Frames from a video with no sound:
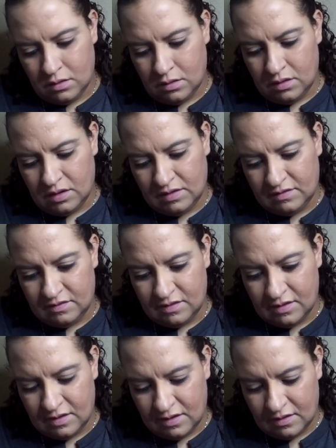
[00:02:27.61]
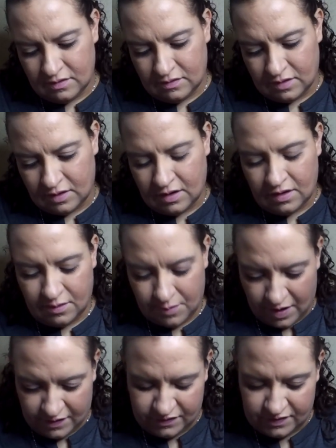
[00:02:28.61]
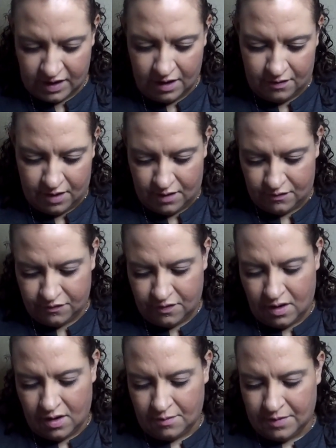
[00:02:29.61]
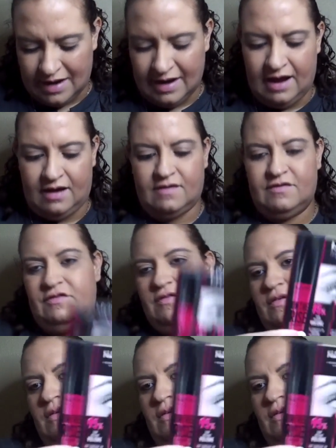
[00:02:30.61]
this is another mascara from NYX.